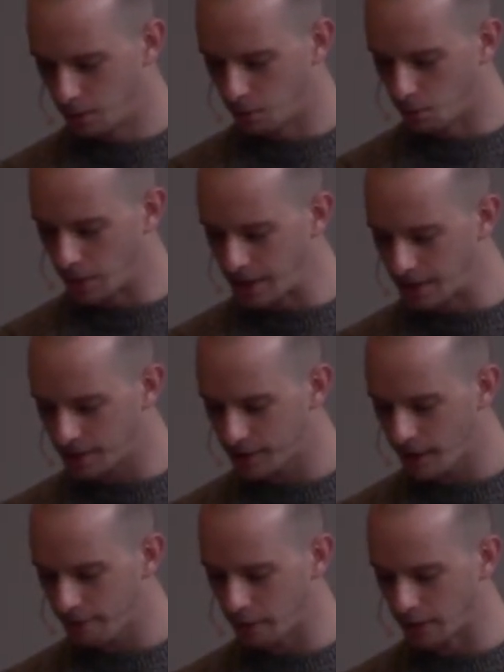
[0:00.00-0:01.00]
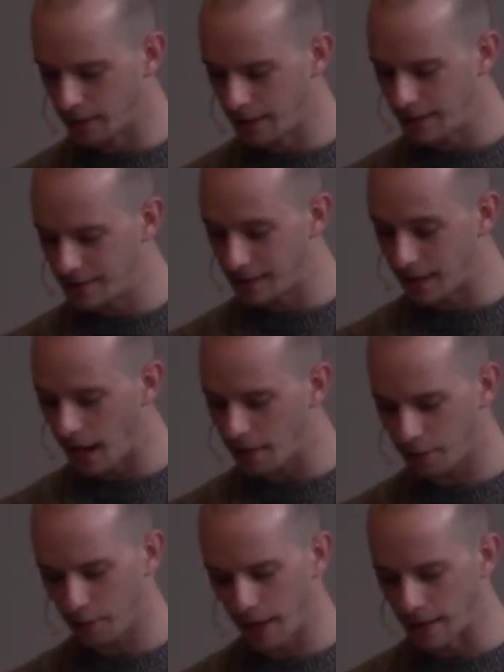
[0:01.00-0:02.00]
When he suffered, he did
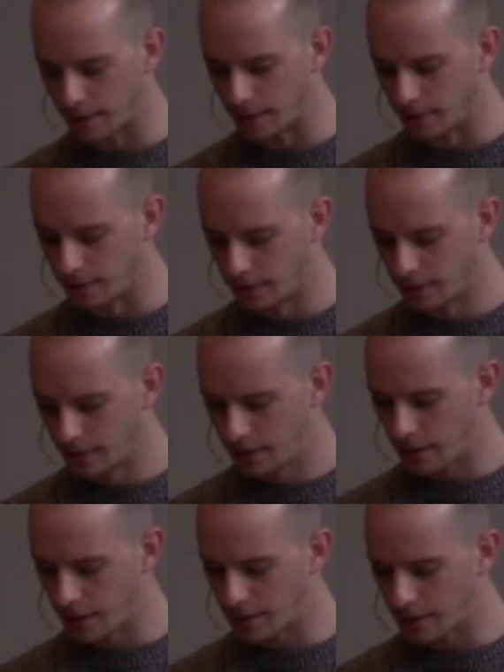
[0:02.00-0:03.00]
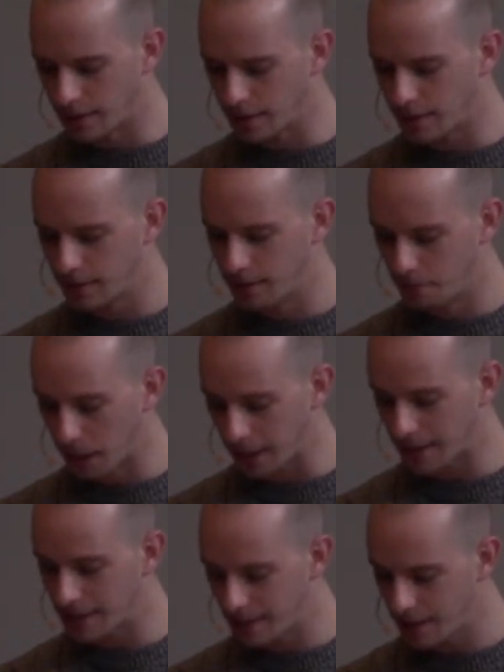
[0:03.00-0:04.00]
not threaten, and con- but
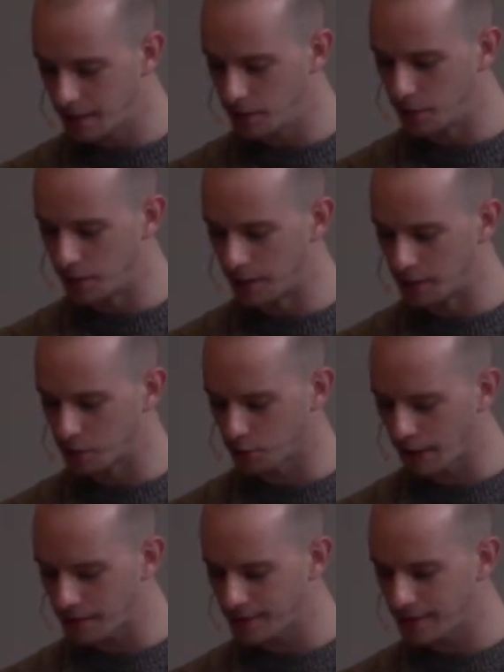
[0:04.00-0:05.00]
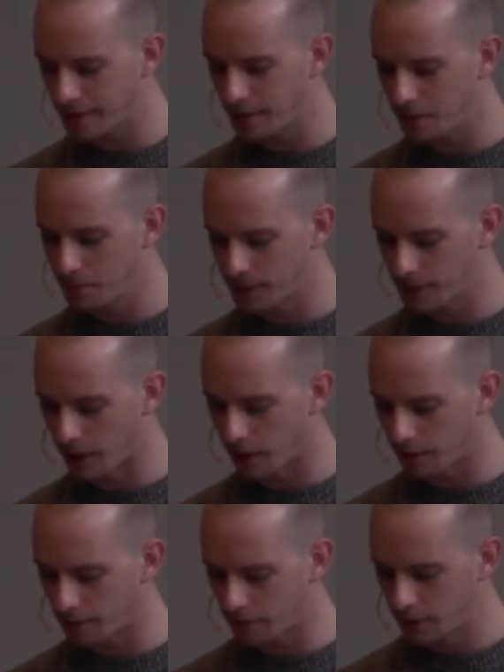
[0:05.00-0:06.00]
continued entrusting
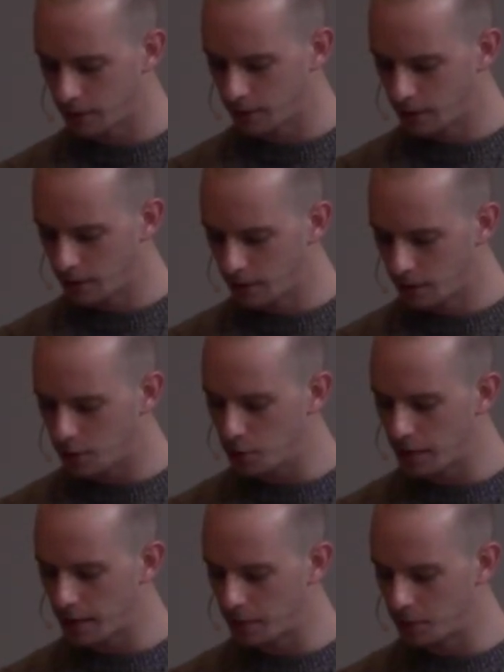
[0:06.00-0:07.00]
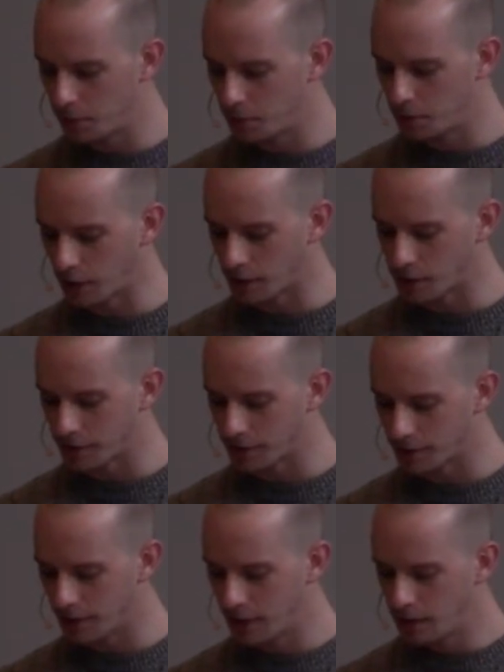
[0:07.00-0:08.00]
himself to him who
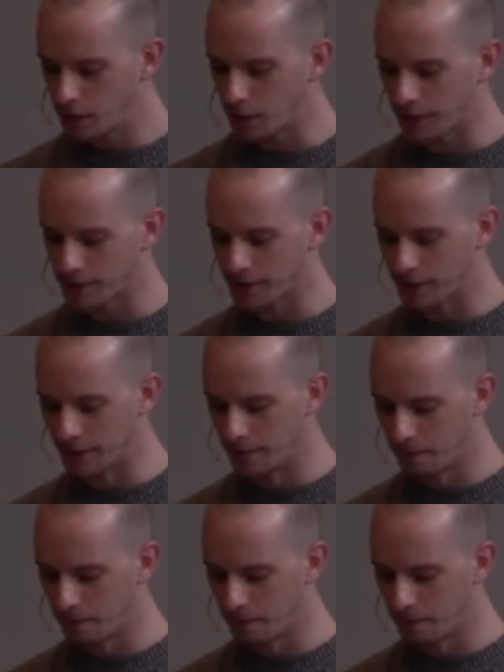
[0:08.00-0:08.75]
judges justly.